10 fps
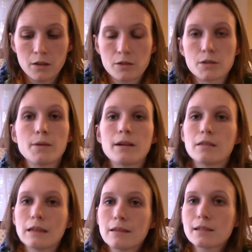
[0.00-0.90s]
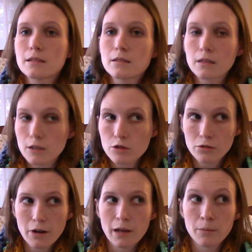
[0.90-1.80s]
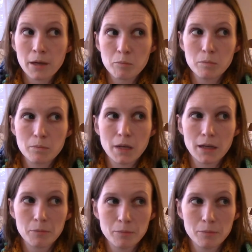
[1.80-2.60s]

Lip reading: So I think this is going to try my